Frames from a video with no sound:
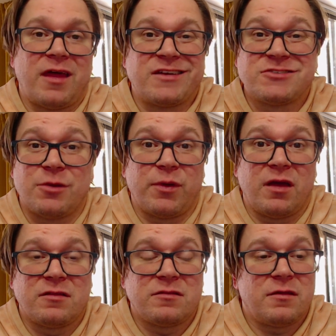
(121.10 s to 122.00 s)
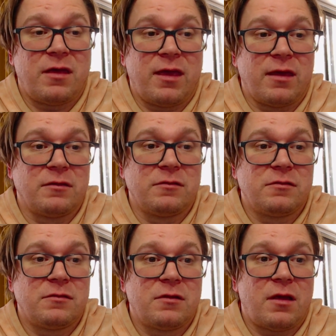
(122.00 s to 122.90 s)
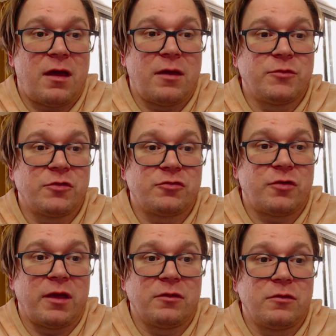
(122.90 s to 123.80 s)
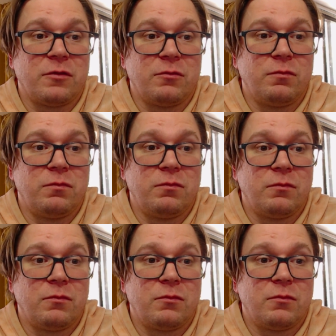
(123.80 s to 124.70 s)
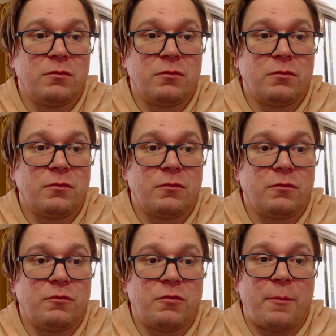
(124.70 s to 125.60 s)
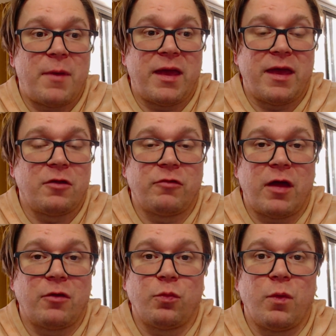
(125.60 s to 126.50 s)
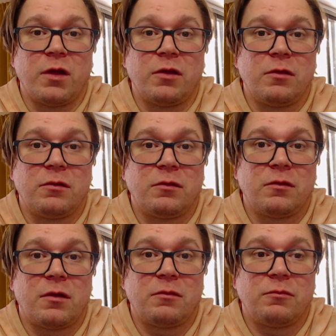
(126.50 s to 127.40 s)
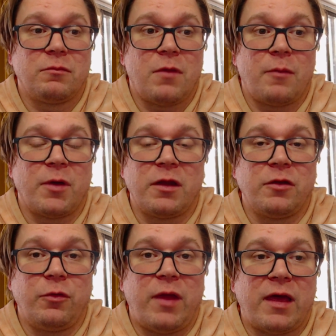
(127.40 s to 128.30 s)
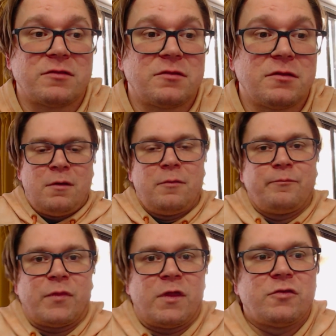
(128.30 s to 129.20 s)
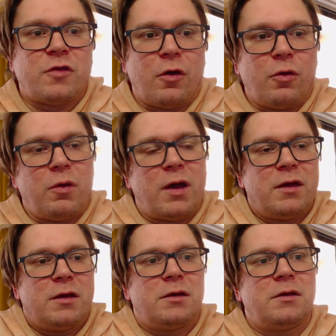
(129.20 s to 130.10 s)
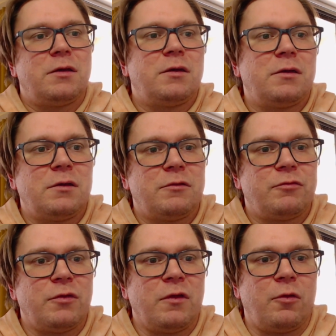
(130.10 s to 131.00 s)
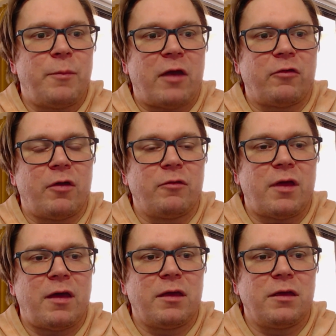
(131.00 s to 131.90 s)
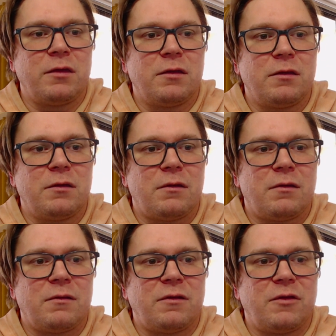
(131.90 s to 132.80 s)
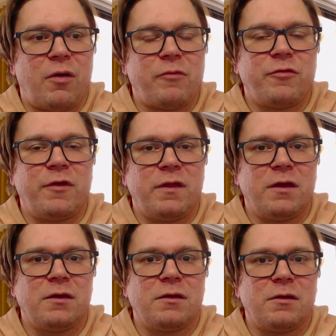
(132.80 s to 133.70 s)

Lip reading: of jump cuts, and I'm just trying to wrap my head around what I'm going to do next. So, for a little background, I'm feeling,